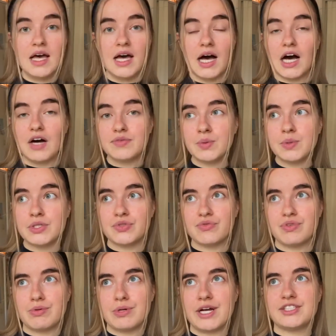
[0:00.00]
Afterwards, we
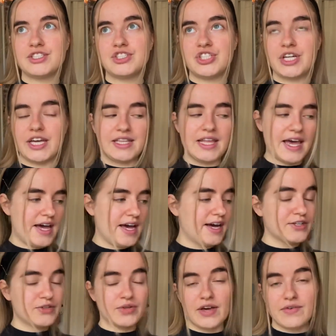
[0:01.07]
read Jane Eyre. I
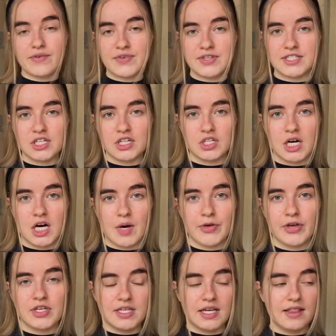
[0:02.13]
don't have a physical copy
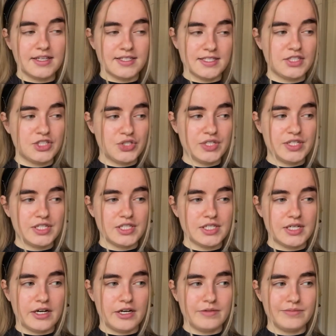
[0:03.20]
because I listened to it
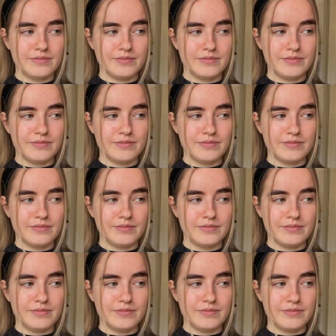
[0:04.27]
on